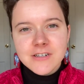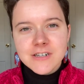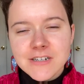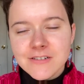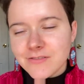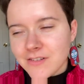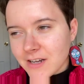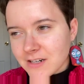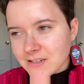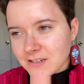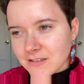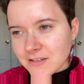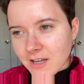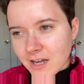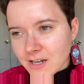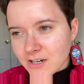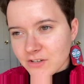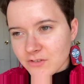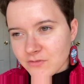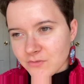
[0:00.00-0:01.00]
In fact, a
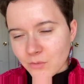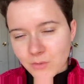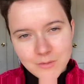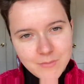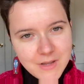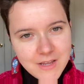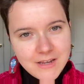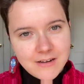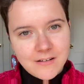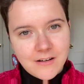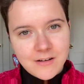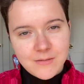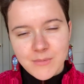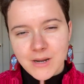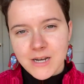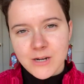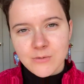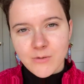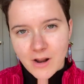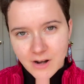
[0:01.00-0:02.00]
lot of women on
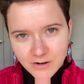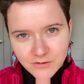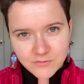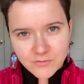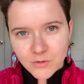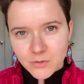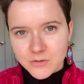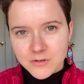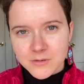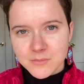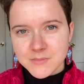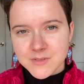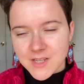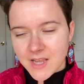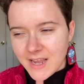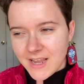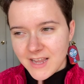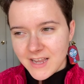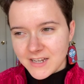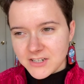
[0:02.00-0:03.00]
many Reddit forums
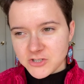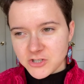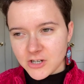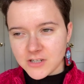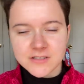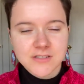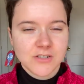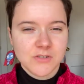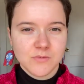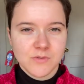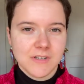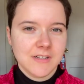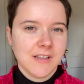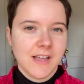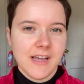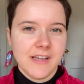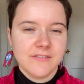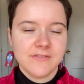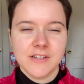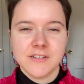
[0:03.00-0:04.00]
and just in real
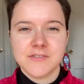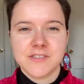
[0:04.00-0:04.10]
life have